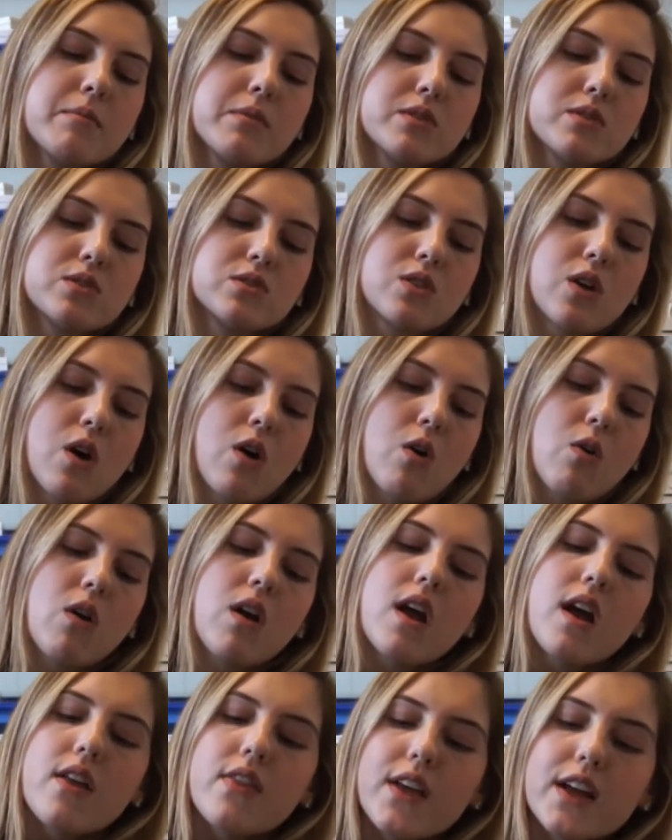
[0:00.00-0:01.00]
So
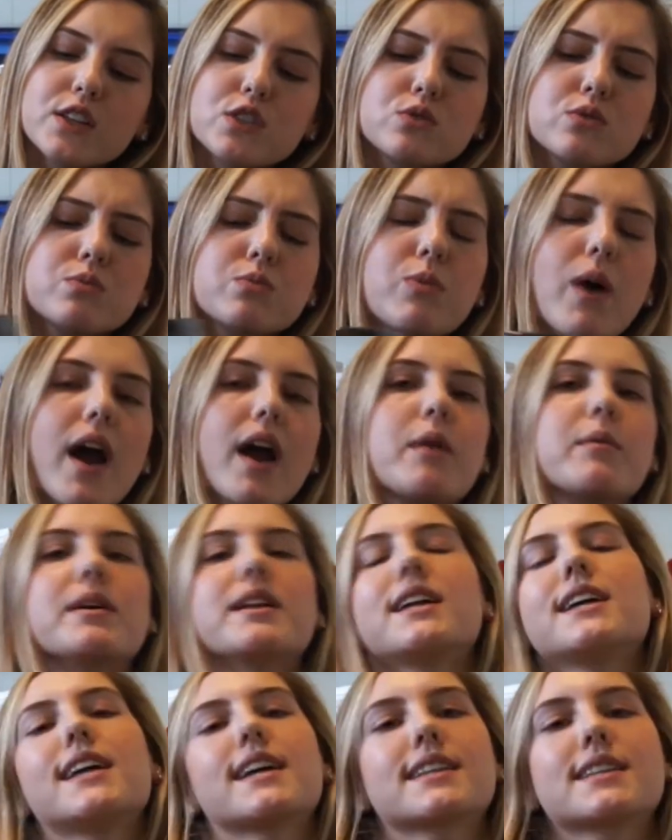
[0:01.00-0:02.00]
that's why I
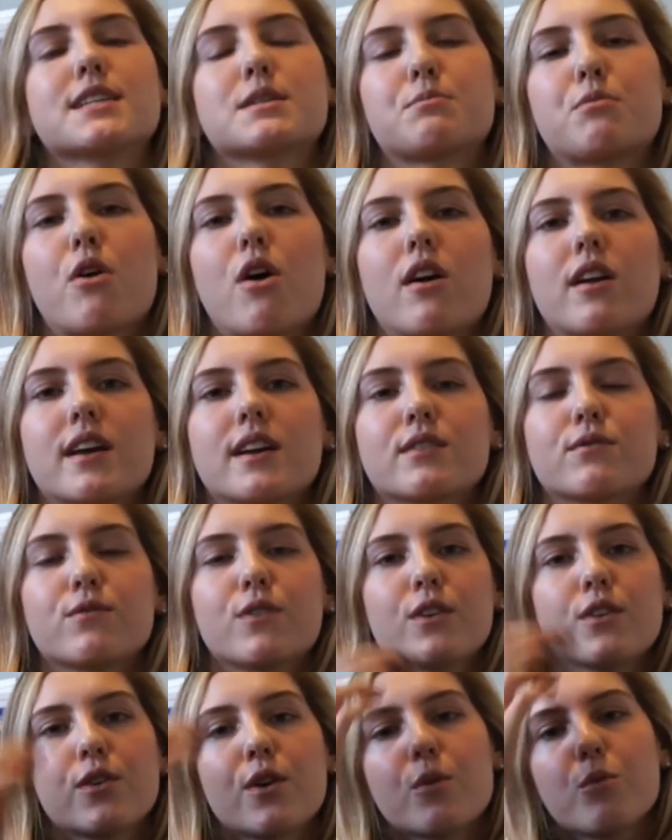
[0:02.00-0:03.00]
really like this product
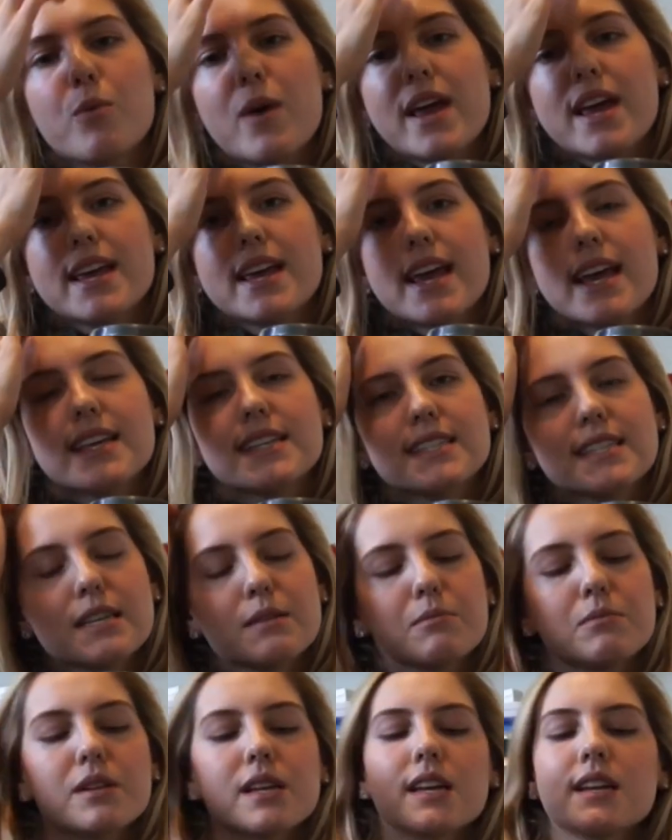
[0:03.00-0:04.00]
for the whey
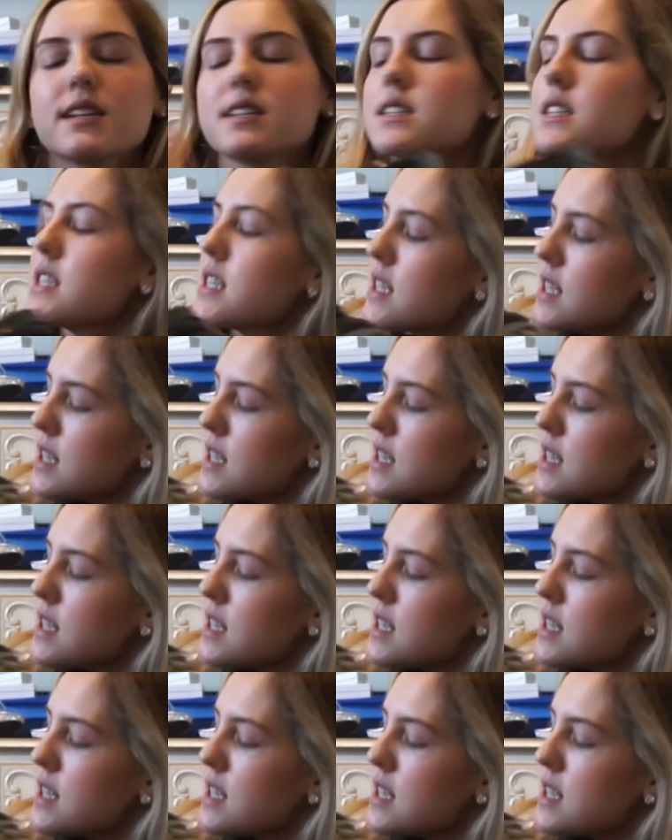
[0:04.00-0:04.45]
casein blend.